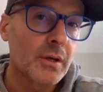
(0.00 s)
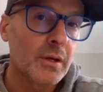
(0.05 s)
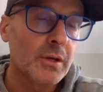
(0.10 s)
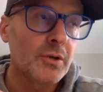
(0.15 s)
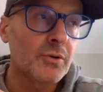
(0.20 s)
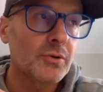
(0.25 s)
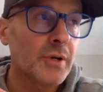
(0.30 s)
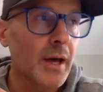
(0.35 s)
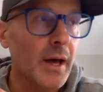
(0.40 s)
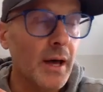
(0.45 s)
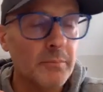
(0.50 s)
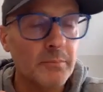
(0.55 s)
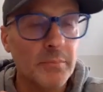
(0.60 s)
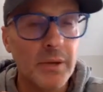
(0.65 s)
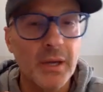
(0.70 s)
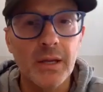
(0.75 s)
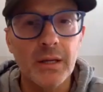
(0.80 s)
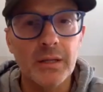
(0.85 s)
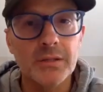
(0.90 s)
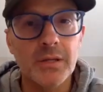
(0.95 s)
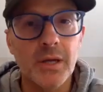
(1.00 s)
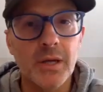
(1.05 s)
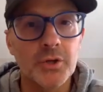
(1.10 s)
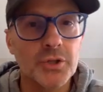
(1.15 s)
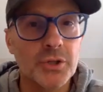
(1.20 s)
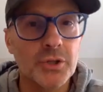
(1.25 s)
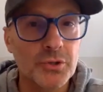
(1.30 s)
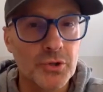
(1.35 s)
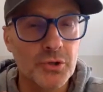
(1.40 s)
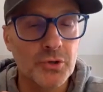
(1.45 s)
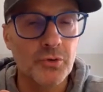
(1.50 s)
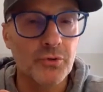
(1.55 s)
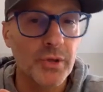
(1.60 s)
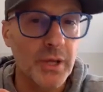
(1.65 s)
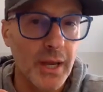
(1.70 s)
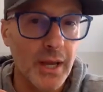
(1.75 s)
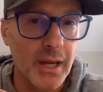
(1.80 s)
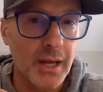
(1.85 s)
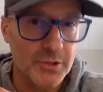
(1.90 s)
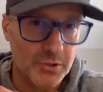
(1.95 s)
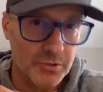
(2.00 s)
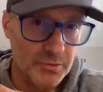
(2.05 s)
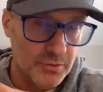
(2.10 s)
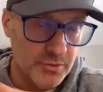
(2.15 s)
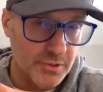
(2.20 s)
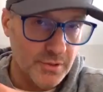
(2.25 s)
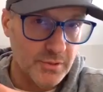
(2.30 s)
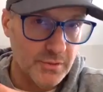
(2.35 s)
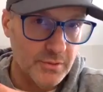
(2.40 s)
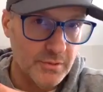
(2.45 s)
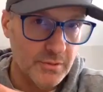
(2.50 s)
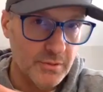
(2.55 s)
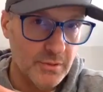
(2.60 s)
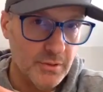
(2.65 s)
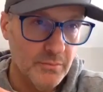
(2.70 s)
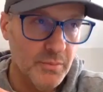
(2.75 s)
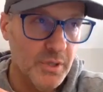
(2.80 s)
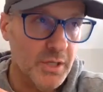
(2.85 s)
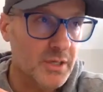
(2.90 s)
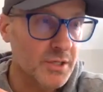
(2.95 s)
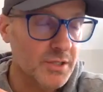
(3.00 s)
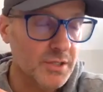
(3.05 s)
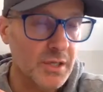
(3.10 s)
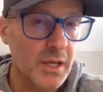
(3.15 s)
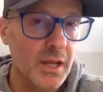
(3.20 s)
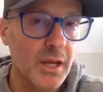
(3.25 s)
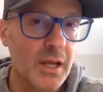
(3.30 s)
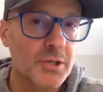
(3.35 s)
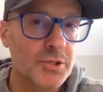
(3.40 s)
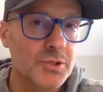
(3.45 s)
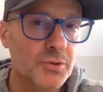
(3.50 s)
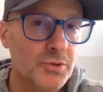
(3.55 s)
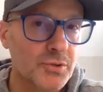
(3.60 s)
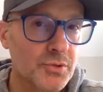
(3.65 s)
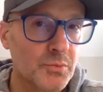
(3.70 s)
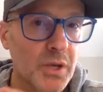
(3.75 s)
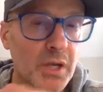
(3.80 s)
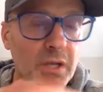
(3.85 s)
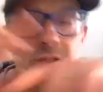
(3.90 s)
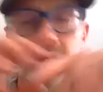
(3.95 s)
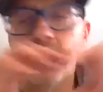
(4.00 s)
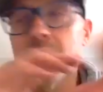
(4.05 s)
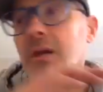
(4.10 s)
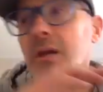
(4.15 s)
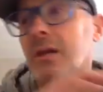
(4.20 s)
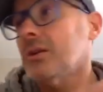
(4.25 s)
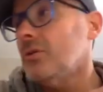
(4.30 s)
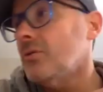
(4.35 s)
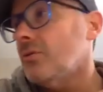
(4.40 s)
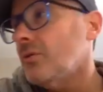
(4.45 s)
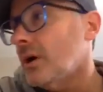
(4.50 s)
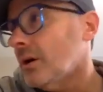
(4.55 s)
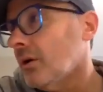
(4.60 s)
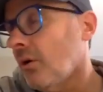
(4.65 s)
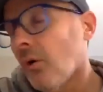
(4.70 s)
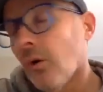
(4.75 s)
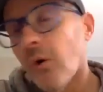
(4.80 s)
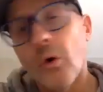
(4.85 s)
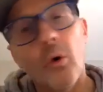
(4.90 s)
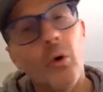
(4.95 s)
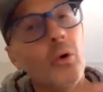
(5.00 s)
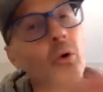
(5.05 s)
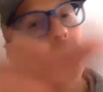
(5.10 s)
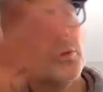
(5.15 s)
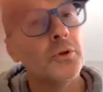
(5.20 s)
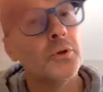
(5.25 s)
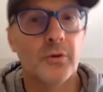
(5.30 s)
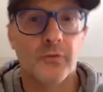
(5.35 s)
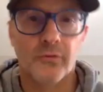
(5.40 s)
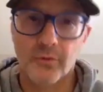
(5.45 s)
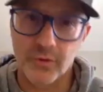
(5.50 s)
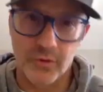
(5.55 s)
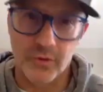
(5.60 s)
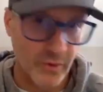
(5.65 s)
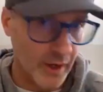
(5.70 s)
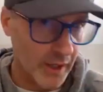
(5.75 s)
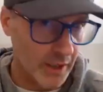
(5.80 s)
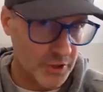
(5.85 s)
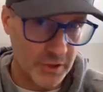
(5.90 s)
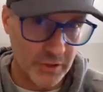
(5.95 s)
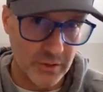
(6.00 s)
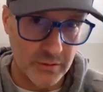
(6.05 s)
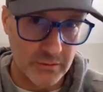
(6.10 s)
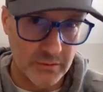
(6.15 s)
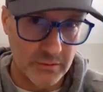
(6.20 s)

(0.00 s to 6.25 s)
you're not paying attention to the answers because the answers may take you in a whole different direction